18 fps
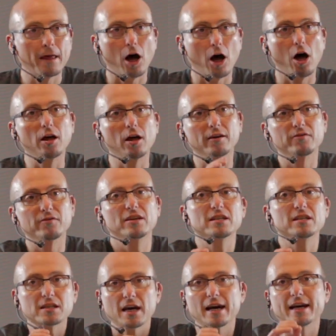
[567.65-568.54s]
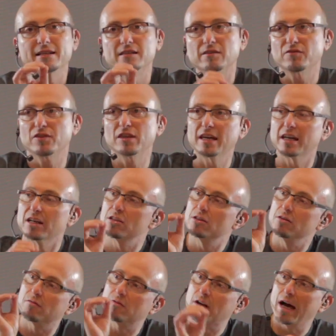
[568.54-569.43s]
All of these kinds of things
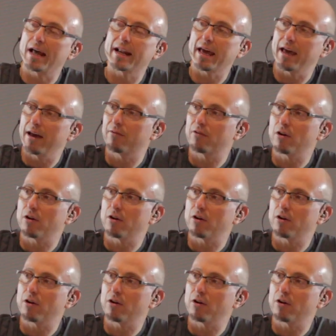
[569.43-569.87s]
you've got to have